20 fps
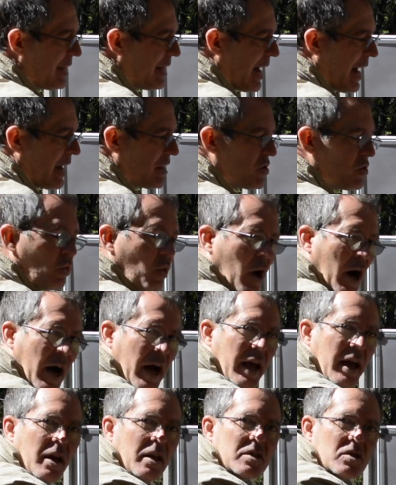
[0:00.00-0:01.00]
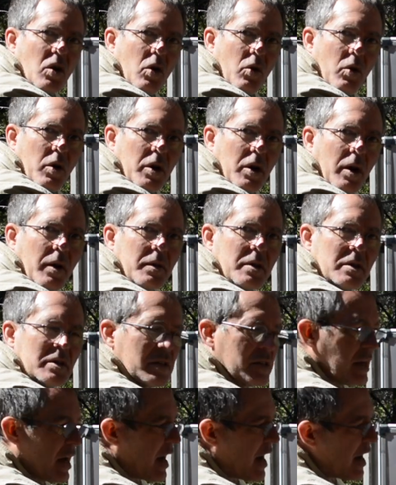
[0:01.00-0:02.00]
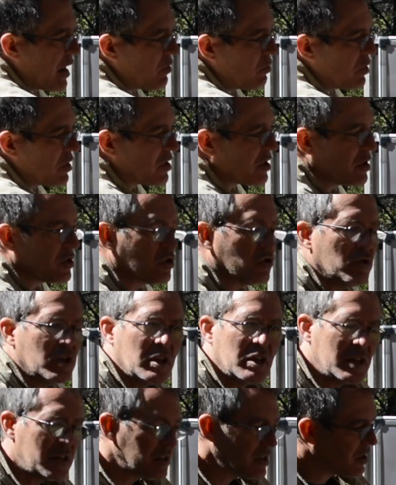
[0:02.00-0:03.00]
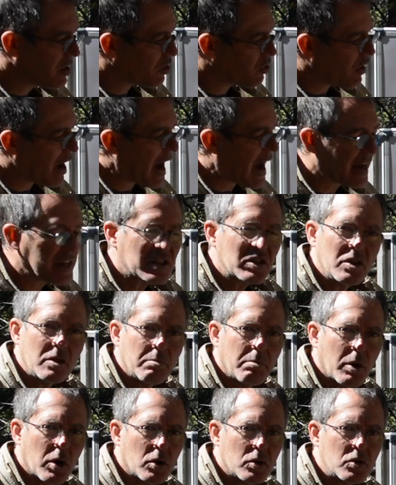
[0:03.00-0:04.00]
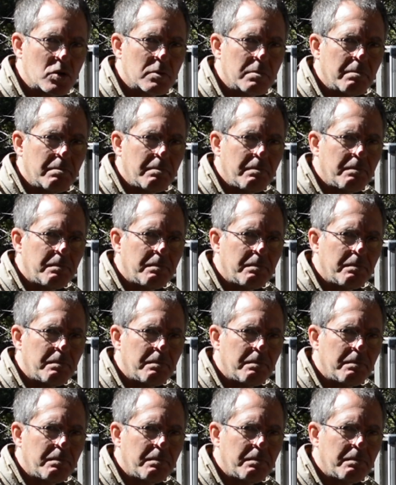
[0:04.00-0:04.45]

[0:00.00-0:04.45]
that's why it's going on this side with the trees and the grass and the birds.